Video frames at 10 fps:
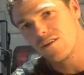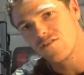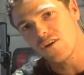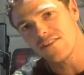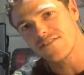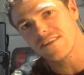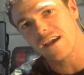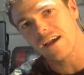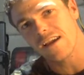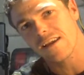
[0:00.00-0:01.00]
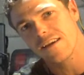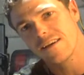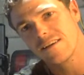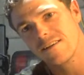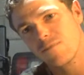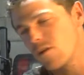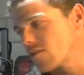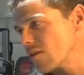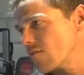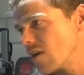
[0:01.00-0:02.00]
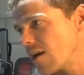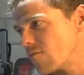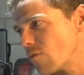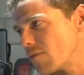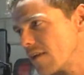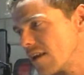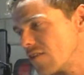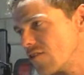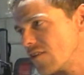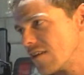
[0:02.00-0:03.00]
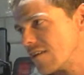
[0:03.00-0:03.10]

Tony Stark. What do you think of Robert Downey Jr.?